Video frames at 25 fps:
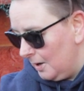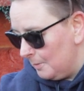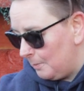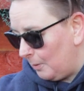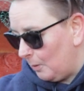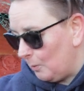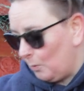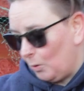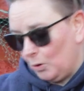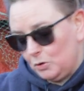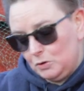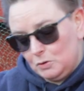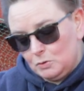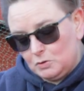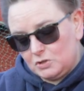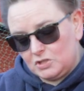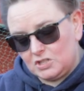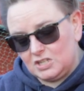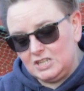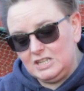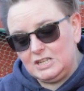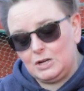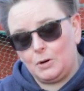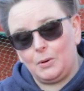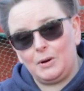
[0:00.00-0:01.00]
But what you'll
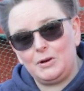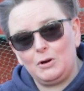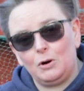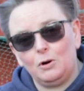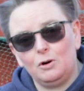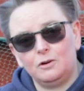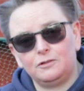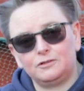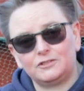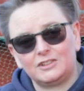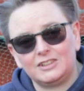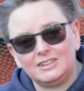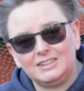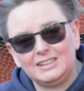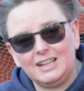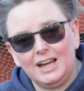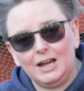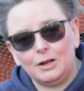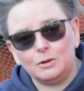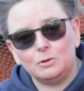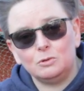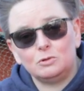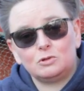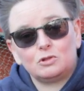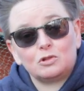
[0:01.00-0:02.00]
see quite often
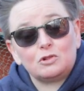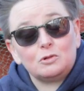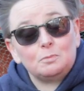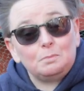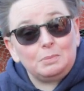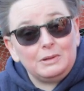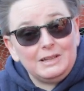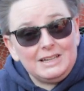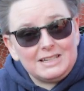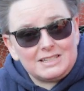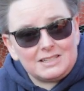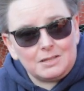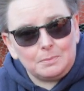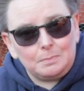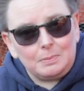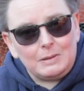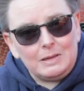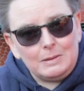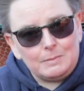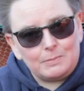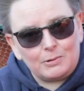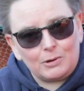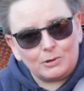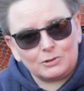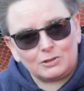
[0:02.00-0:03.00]
now to replace the
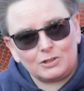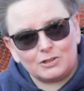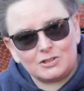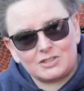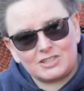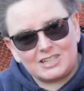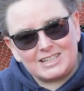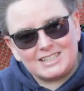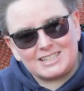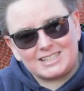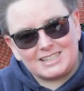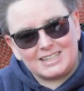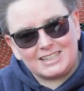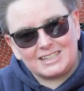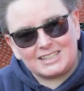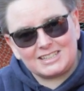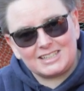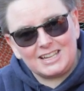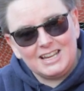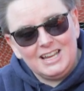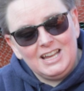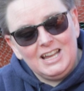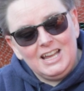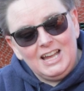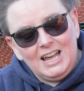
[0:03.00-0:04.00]
peat products is
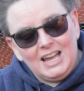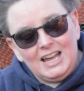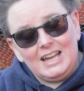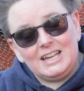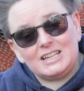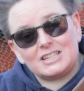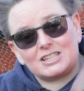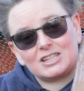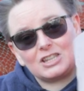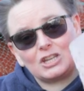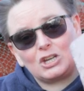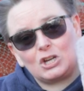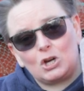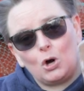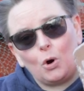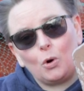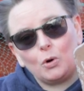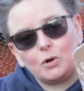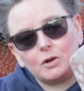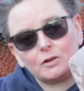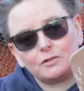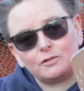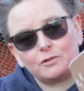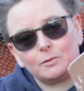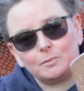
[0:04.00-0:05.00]
this. It's the
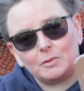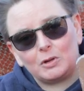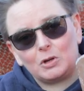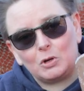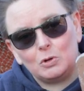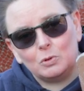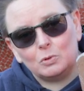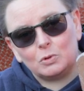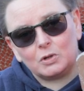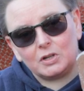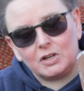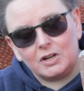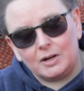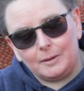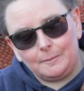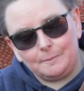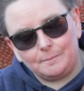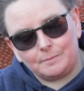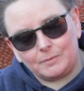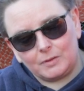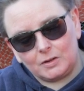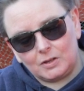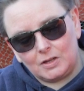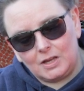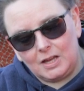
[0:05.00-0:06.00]
coir from the coconut,
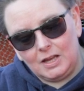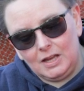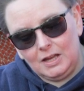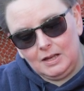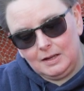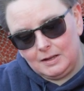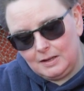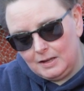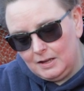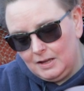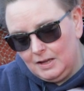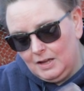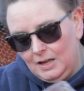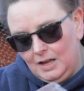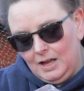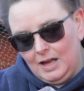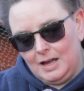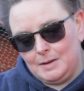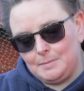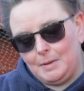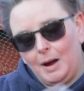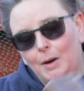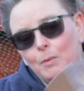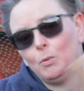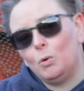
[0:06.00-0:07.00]
okay?
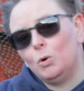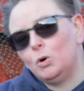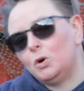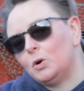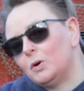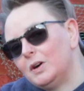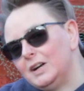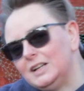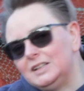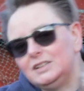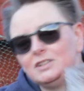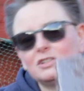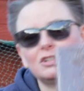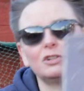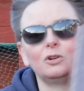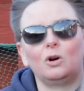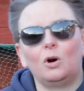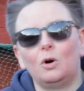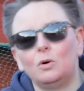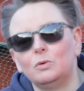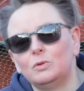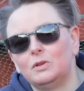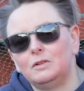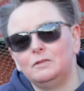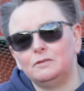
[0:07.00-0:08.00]
I won't go into
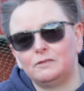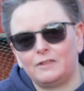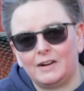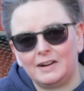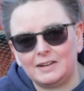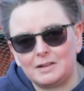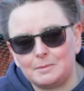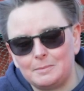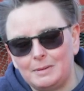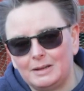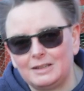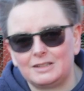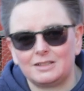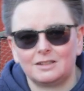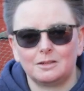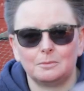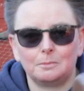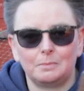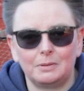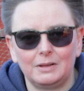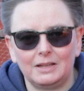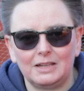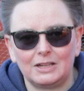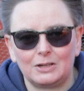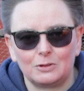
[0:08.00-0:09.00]
all the environmental
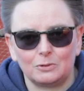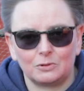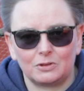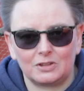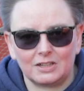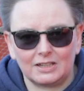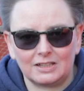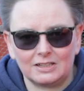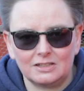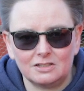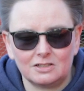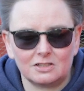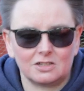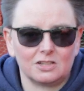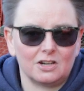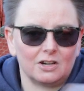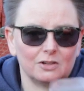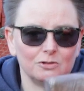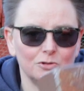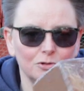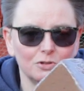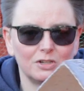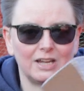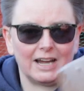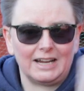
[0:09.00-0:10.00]
and political things. You know,
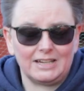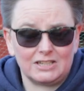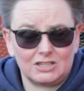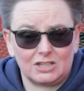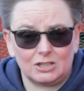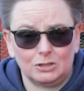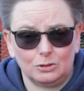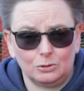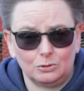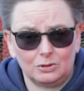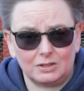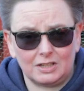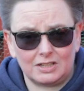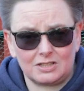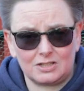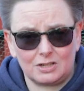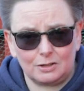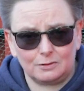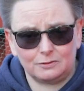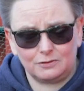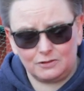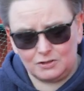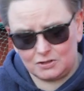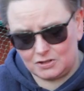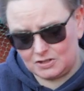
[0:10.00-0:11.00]
you guys can look this
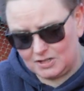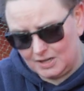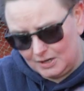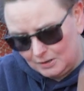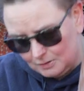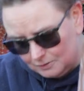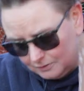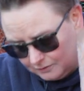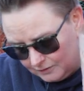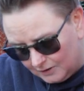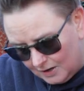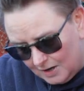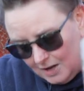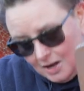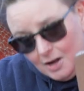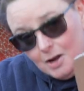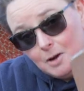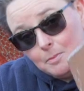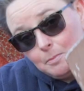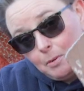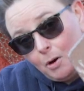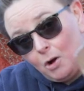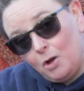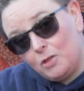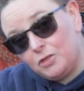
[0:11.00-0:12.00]
up for yourself.
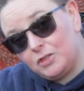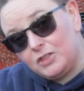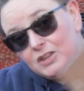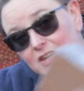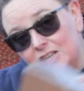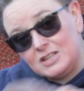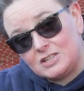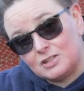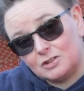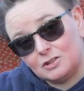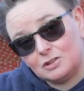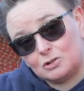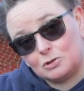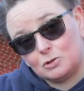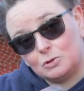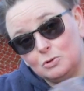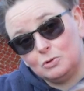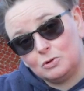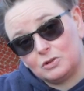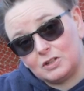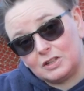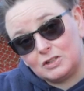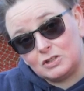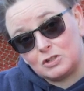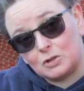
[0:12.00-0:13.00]
But these are the
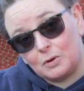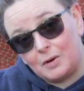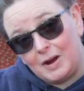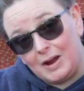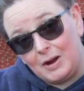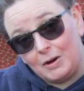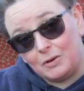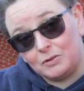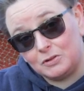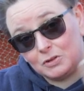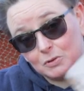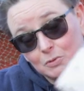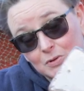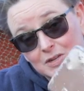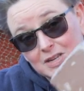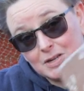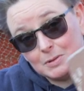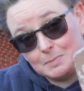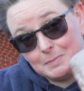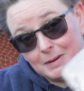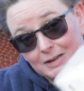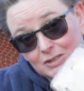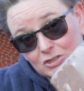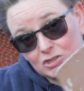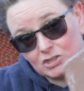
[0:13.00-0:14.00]
two things you'll
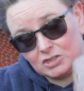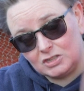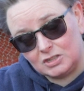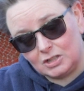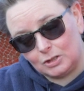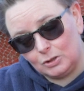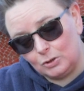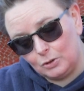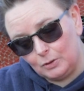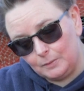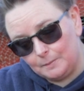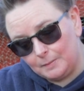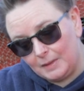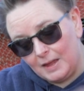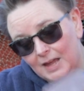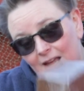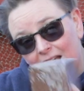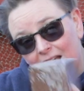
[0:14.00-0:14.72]
hear mentioned a lot.